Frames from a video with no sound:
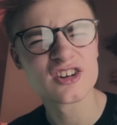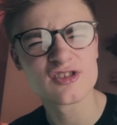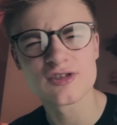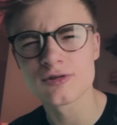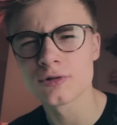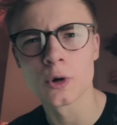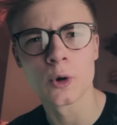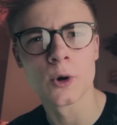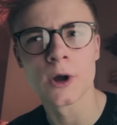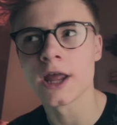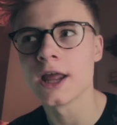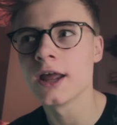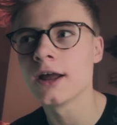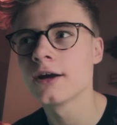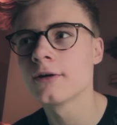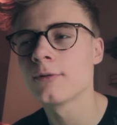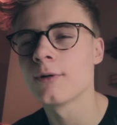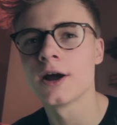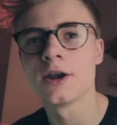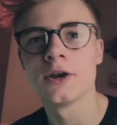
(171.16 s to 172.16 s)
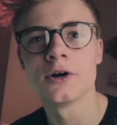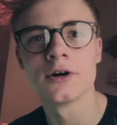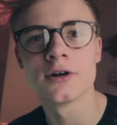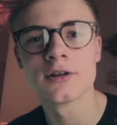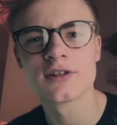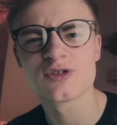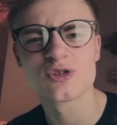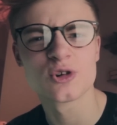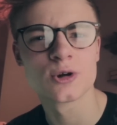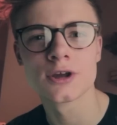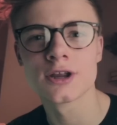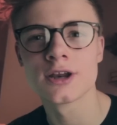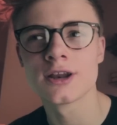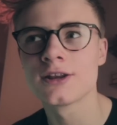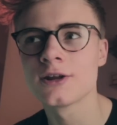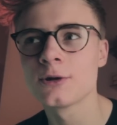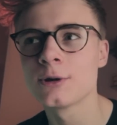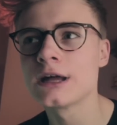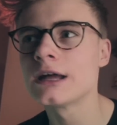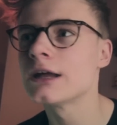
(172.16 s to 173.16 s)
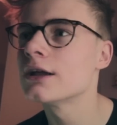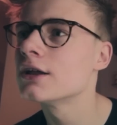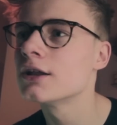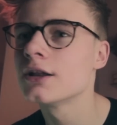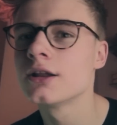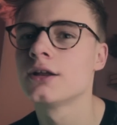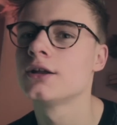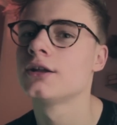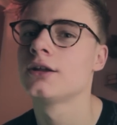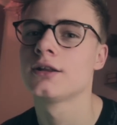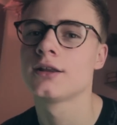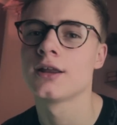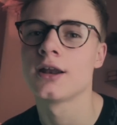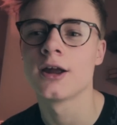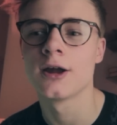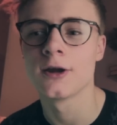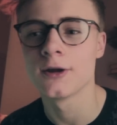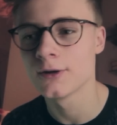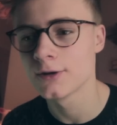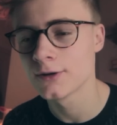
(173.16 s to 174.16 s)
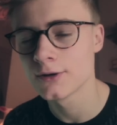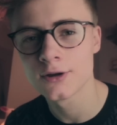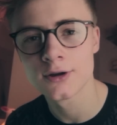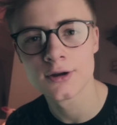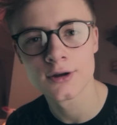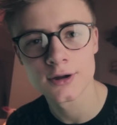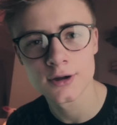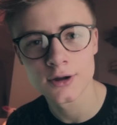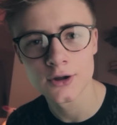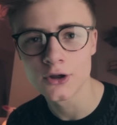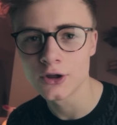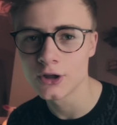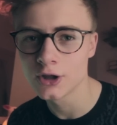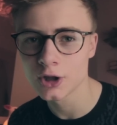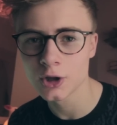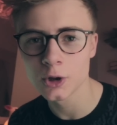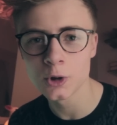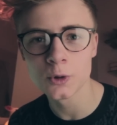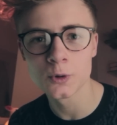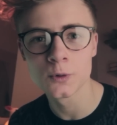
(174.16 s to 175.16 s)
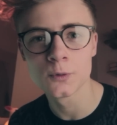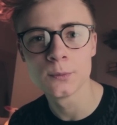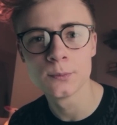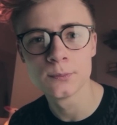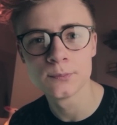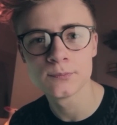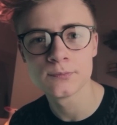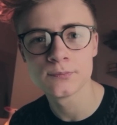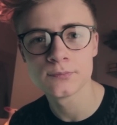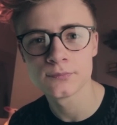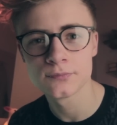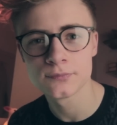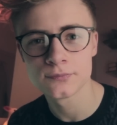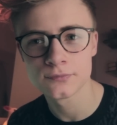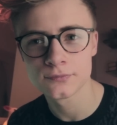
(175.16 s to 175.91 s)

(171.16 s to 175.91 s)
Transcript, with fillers: Troye. Why not? Is Troye gonna do it? Don't know. Cool. Thank you for